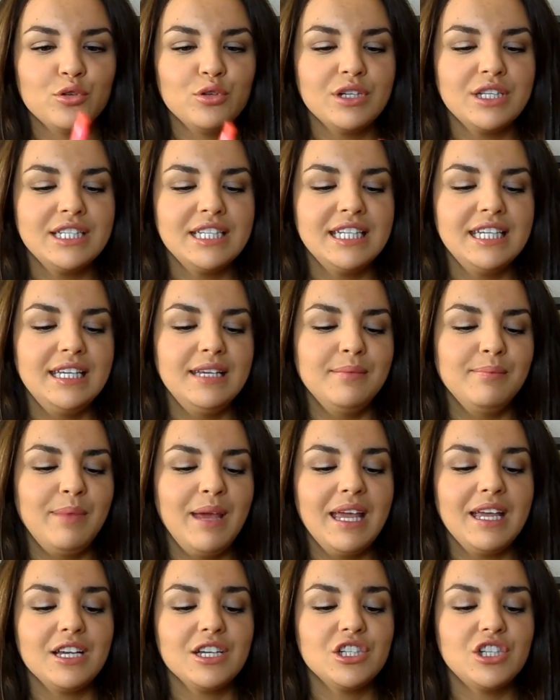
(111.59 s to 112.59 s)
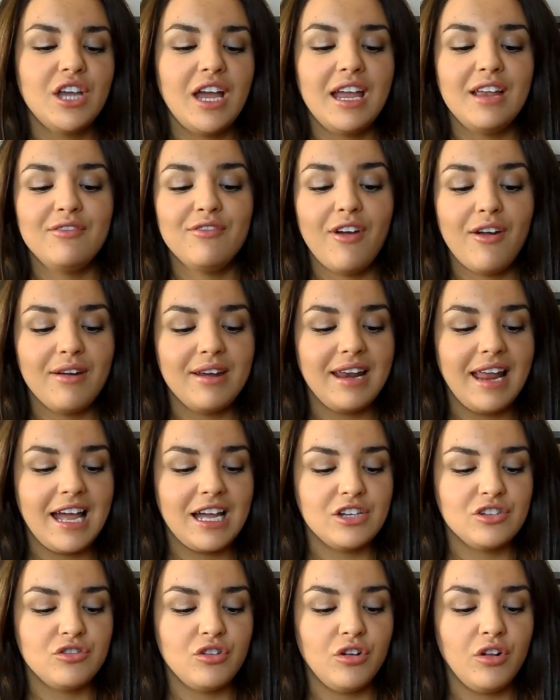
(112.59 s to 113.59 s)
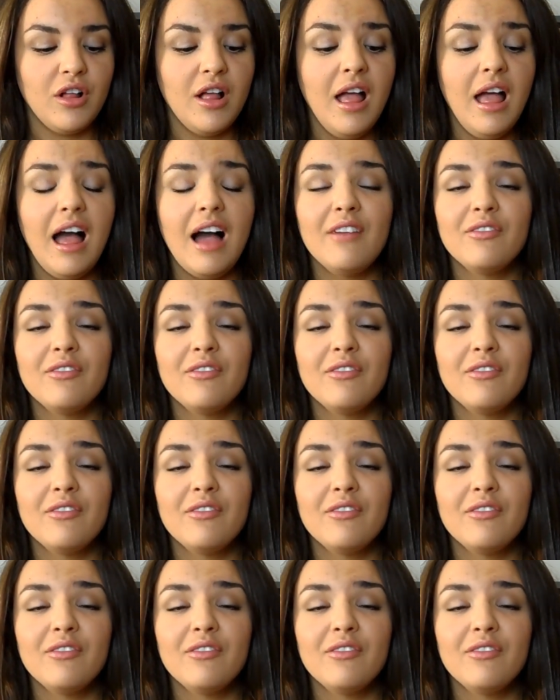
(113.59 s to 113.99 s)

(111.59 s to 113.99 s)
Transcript: pretty pink shade, very natural.